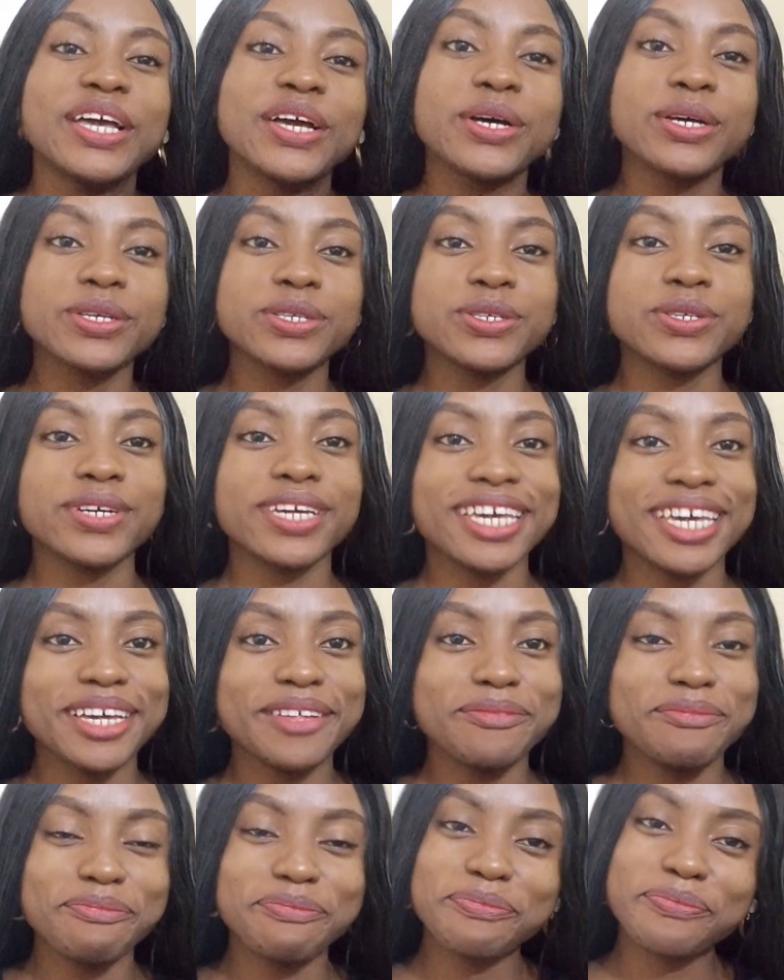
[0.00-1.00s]
It's okay.
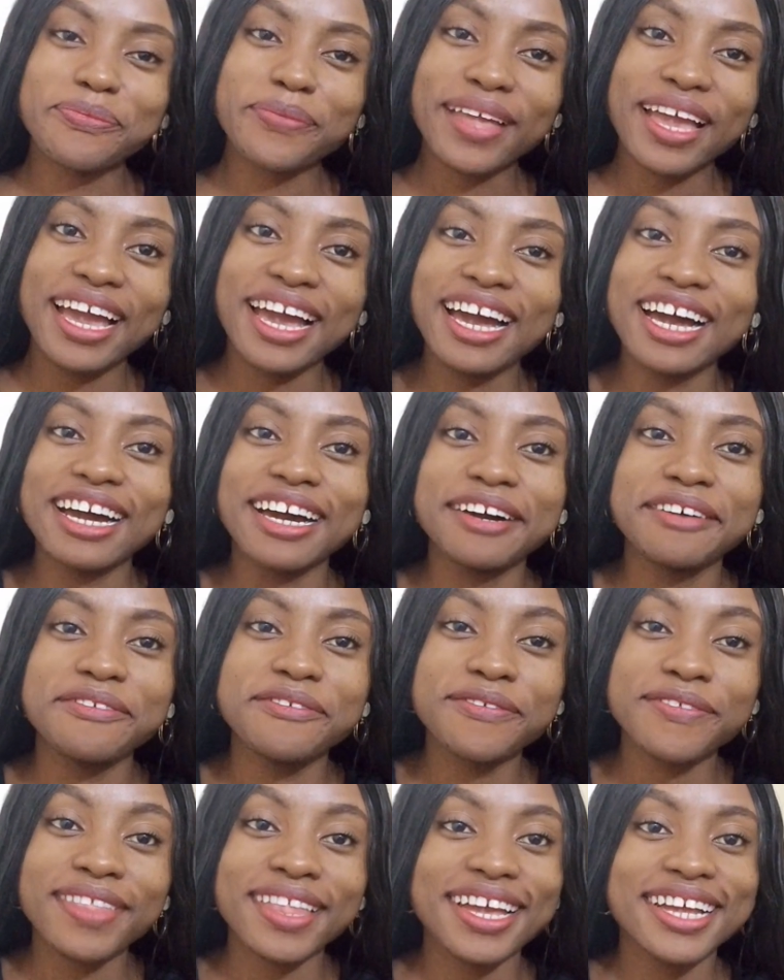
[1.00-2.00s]

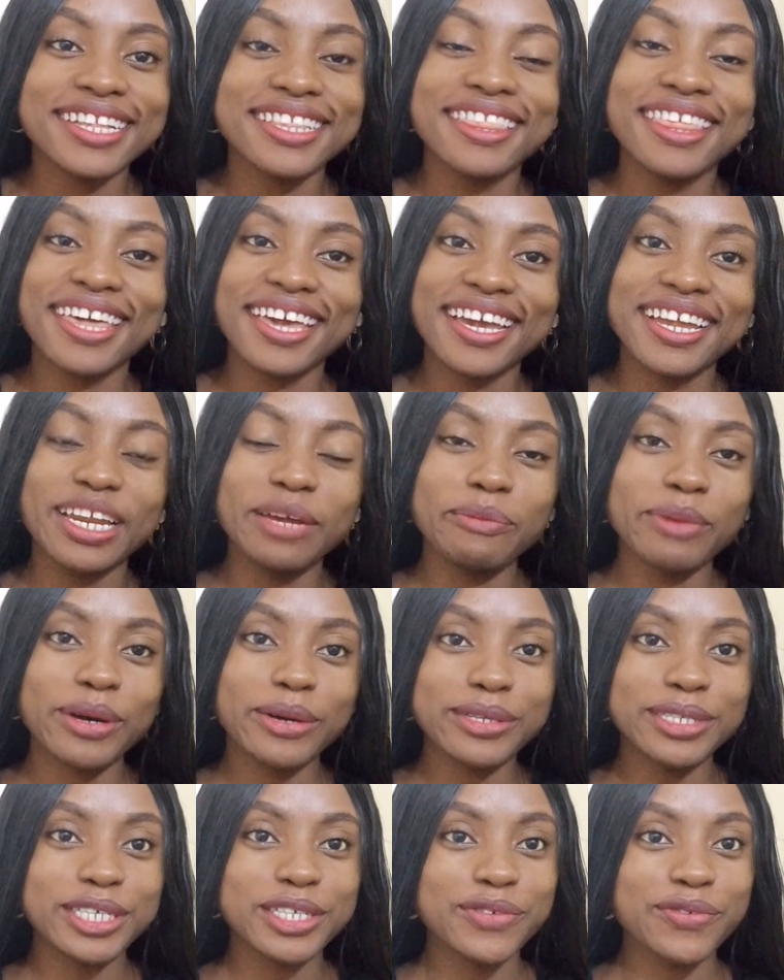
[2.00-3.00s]
After thinking about
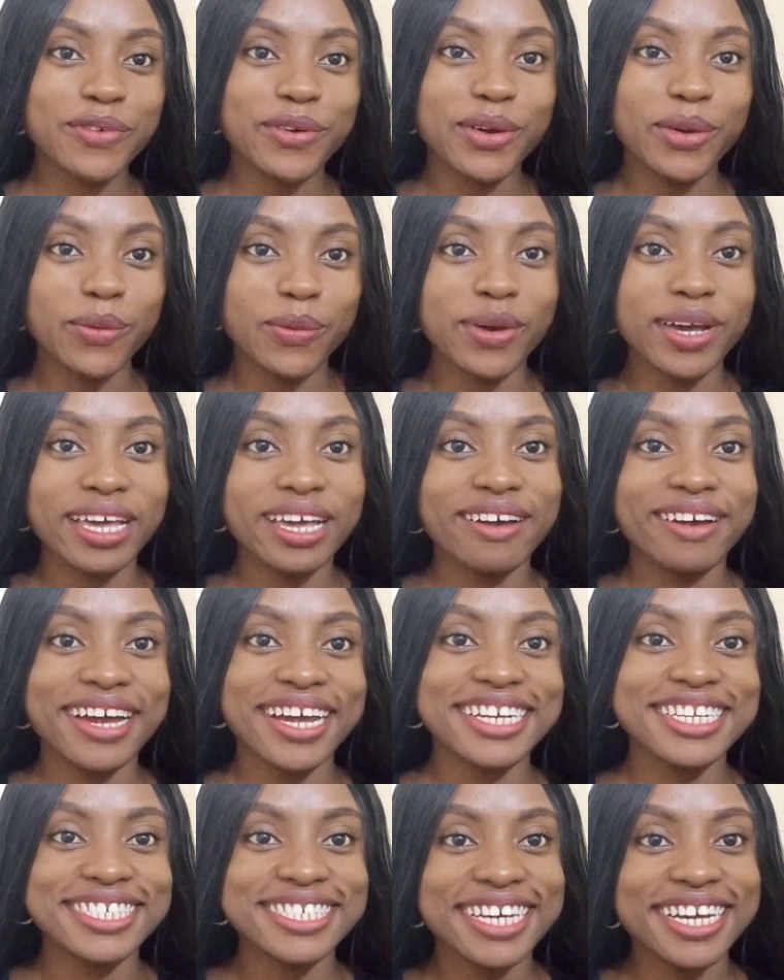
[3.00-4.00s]
it for a while, I
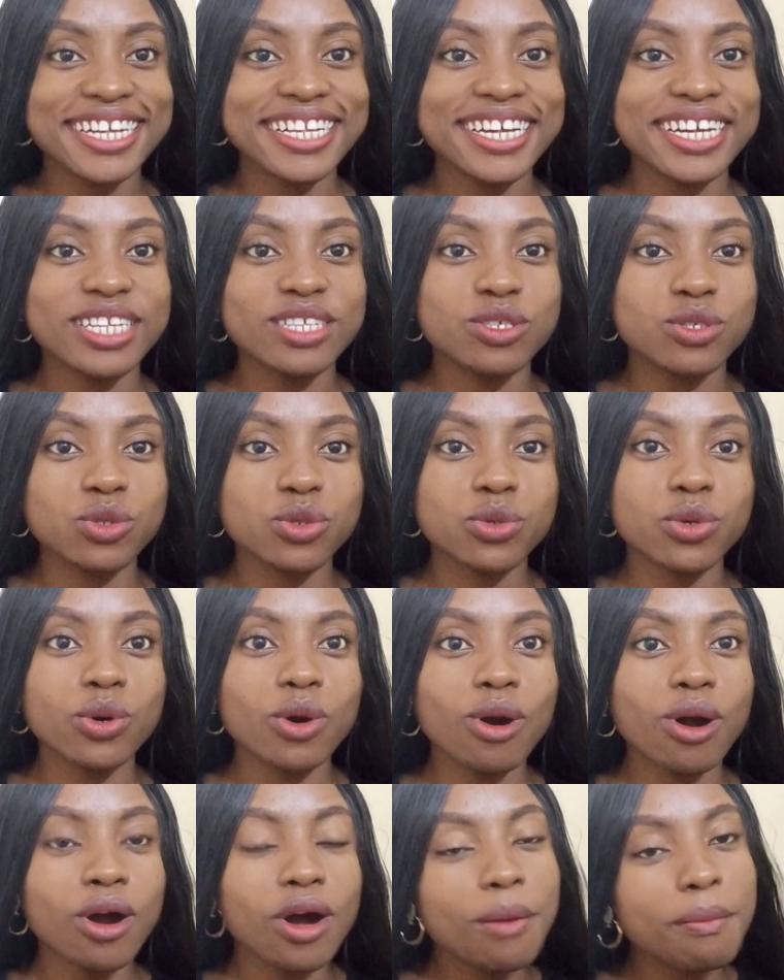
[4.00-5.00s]
decided to
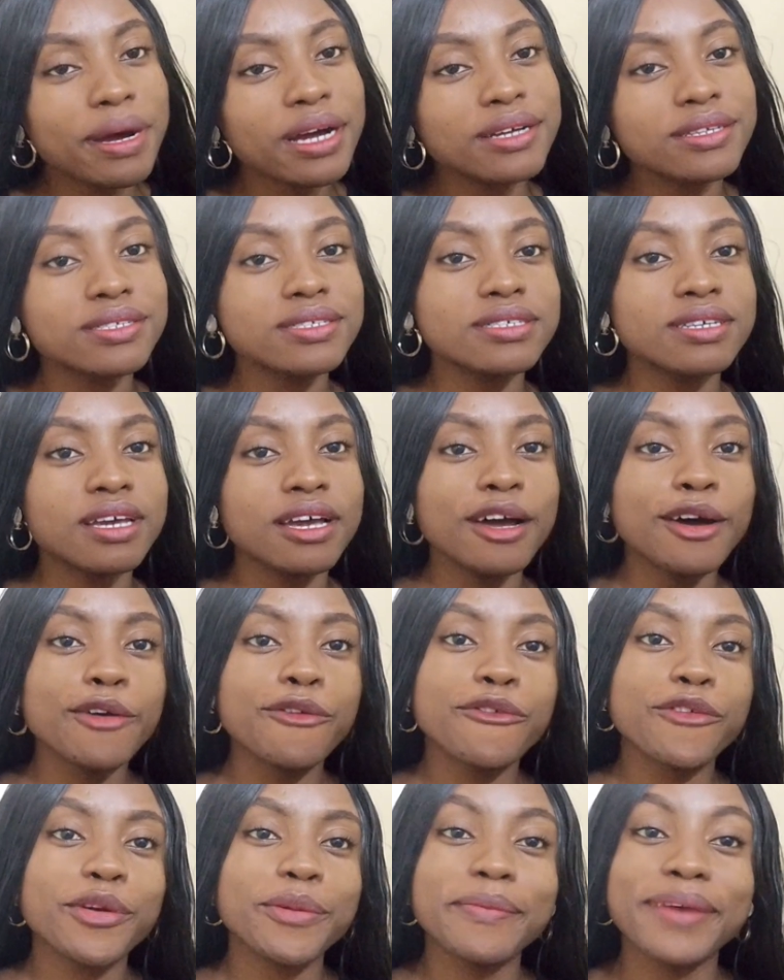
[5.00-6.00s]
come out
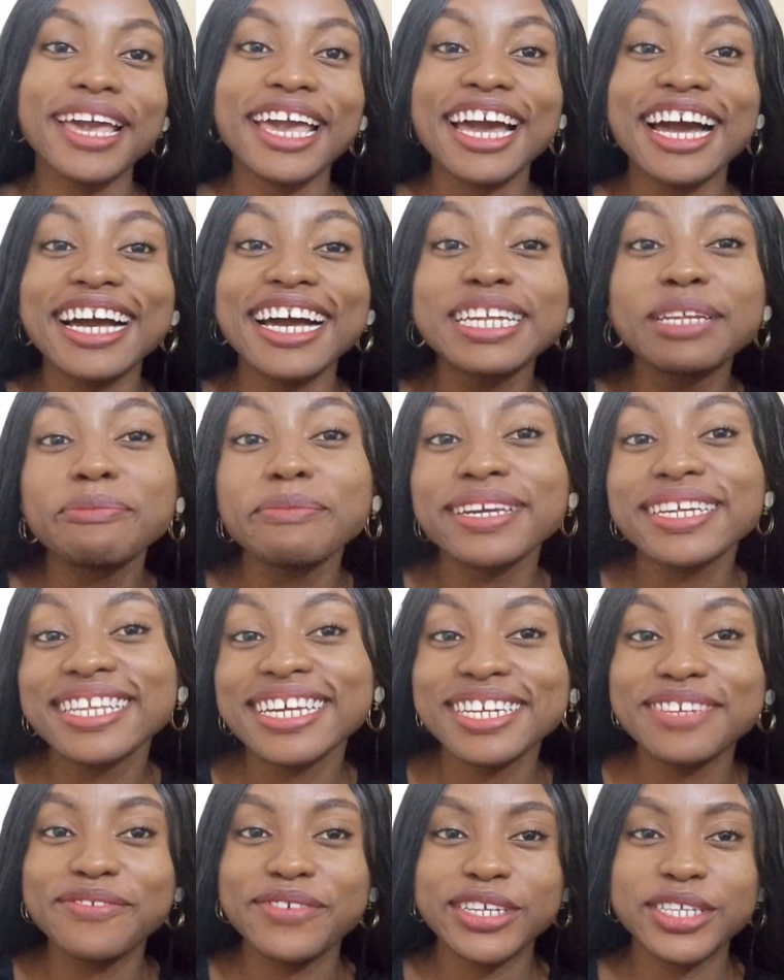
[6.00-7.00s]
from my
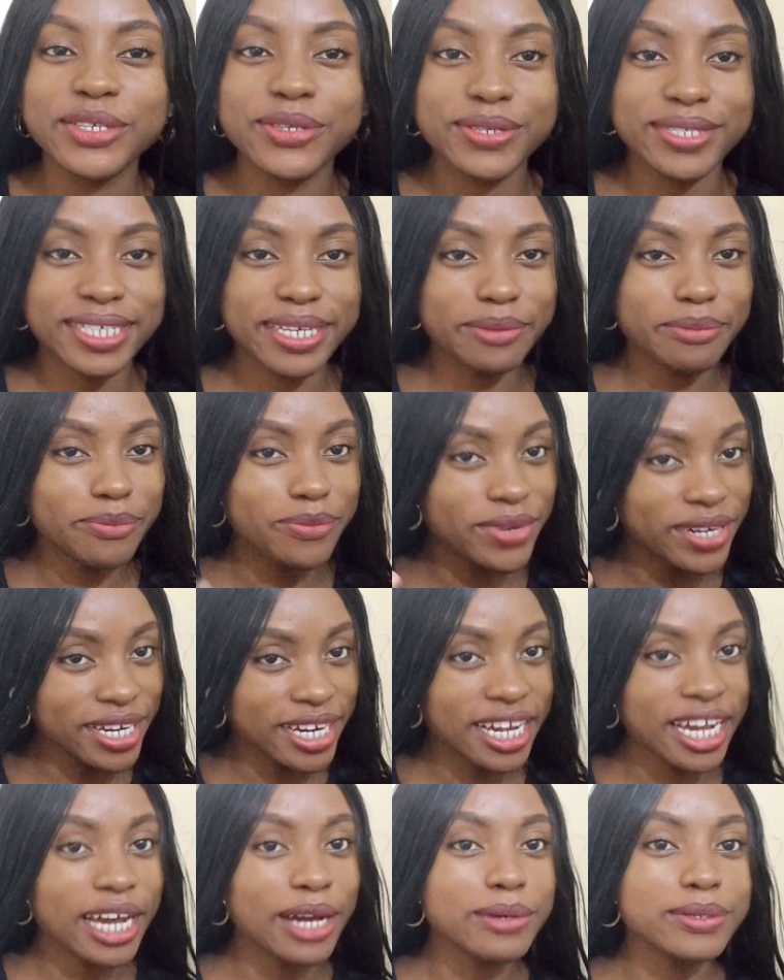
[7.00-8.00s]
animated videos and bring
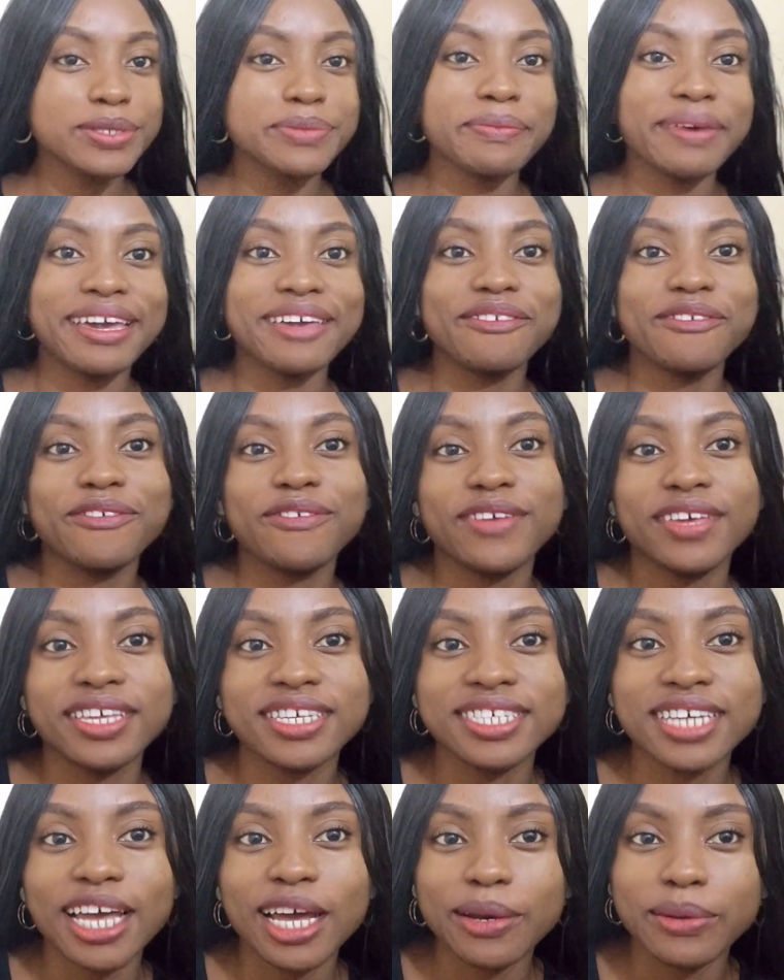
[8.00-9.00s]
out my face
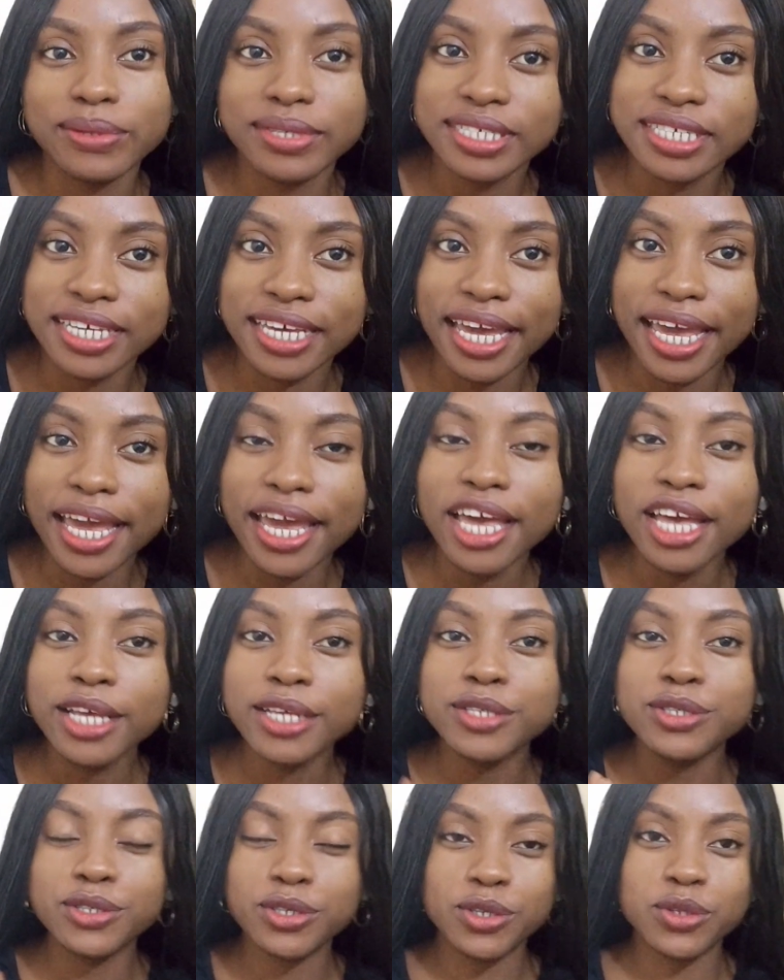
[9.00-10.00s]
out here
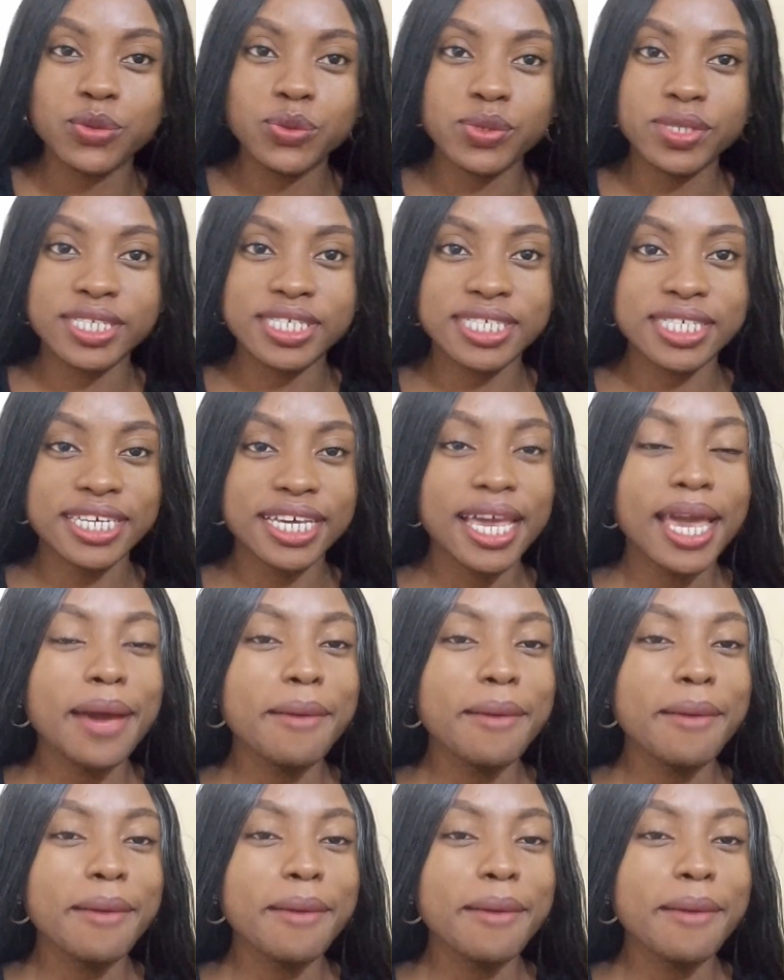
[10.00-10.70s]
so you would see.